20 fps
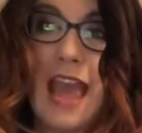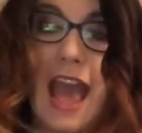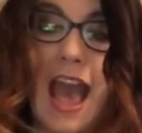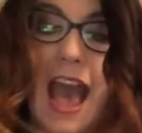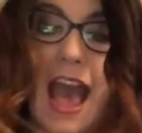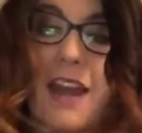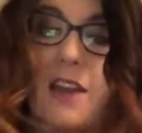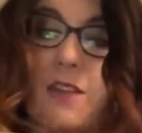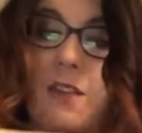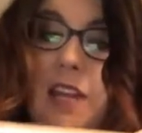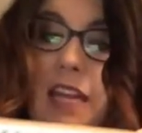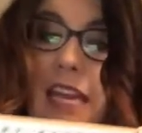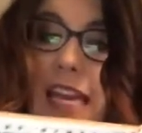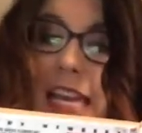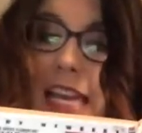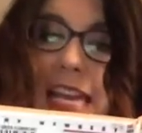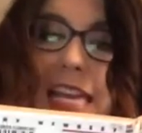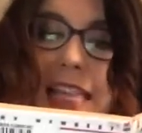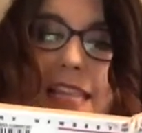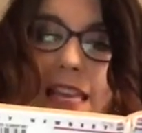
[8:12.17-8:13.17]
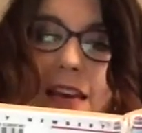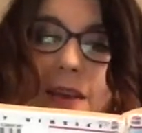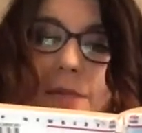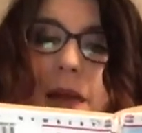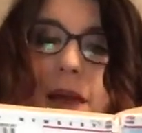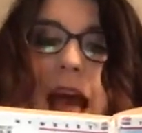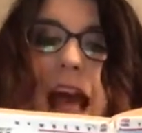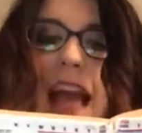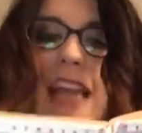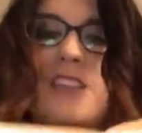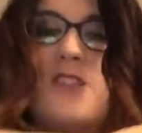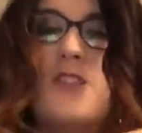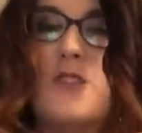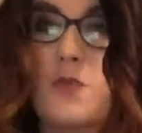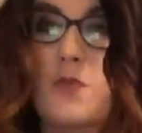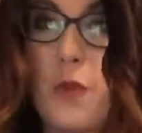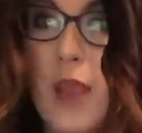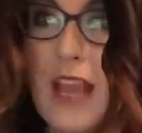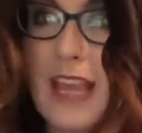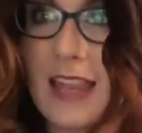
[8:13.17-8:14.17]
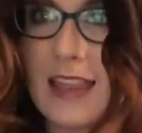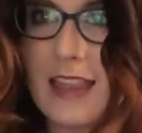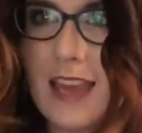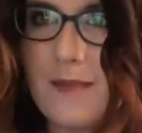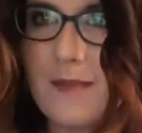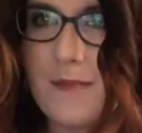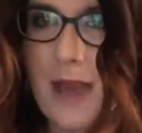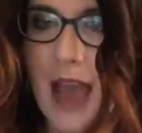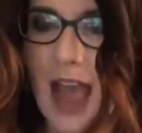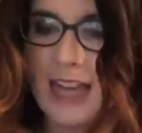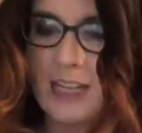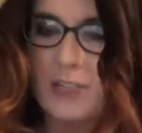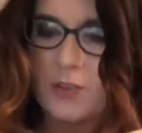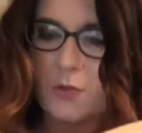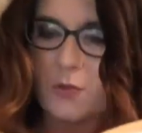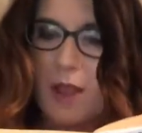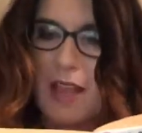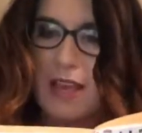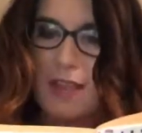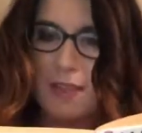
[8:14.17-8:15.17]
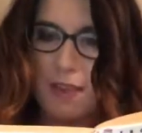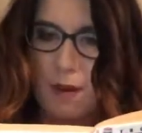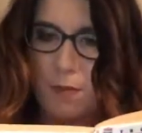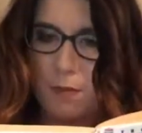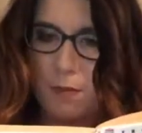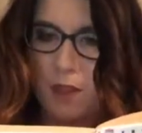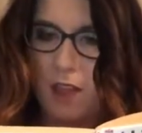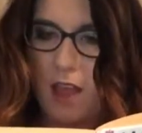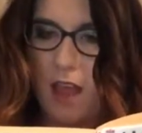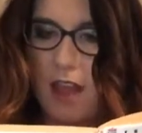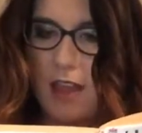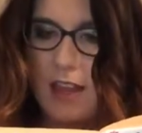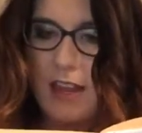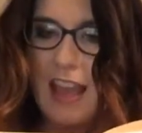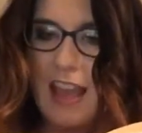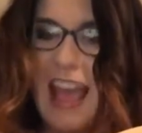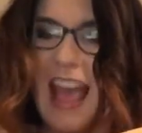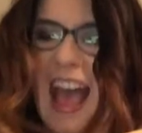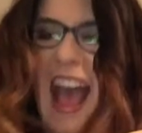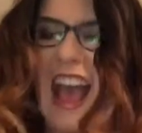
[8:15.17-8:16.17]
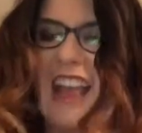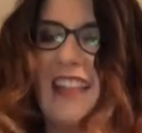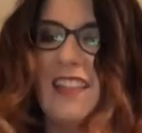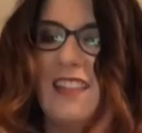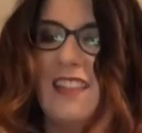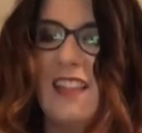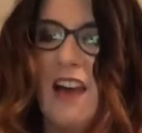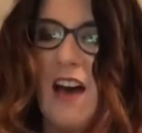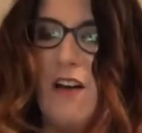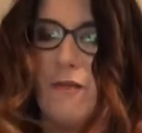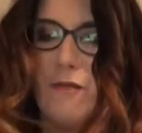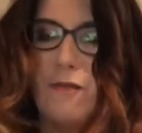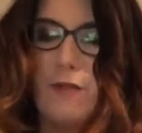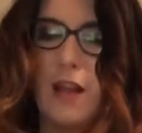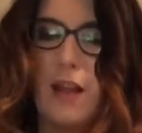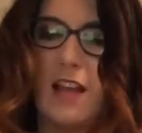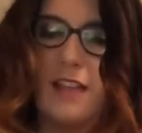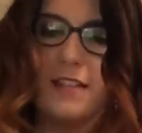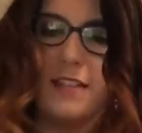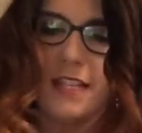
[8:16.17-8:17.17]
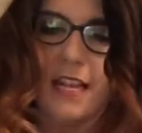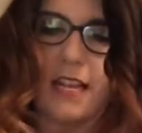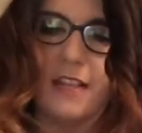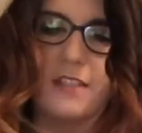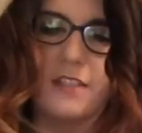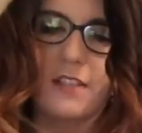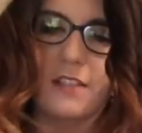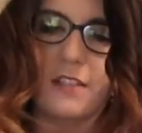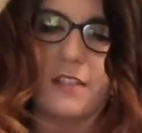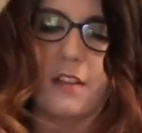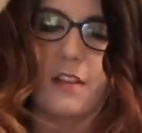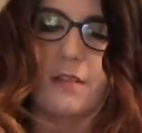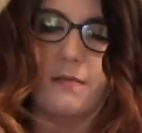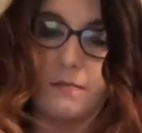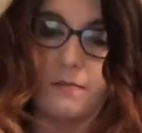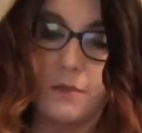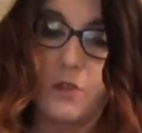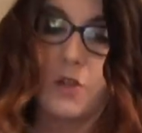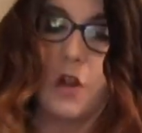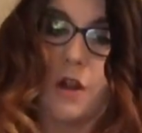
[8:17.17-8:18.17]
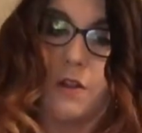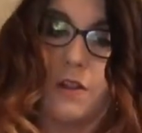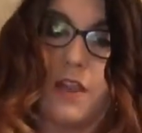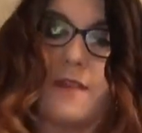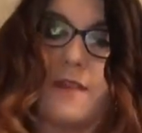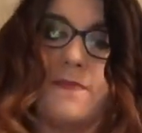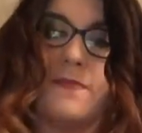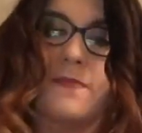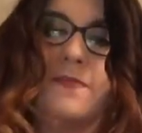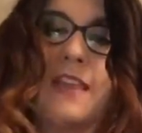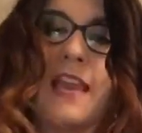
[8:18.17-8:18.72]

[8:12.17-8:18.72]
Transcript: I don't really eat them. I drink them. I drink their blood. I love blood, said Charlotte.